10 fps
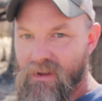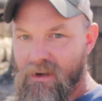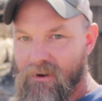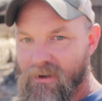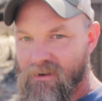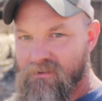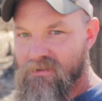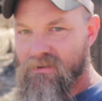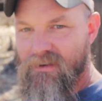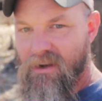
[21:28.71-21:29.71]

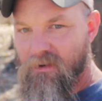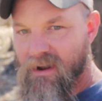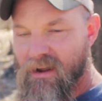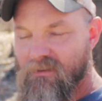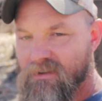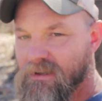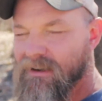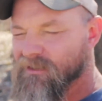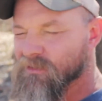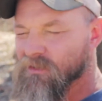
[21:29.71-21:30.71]
And now I have it,
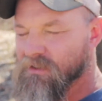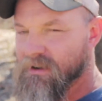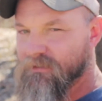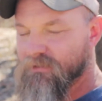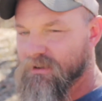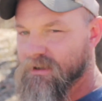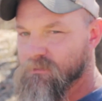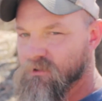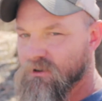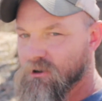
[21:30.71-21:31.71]
and I don't know that I feel
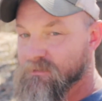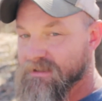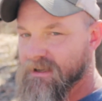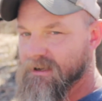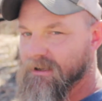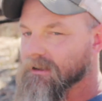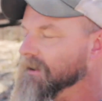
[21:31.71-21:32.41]
any more homesteady.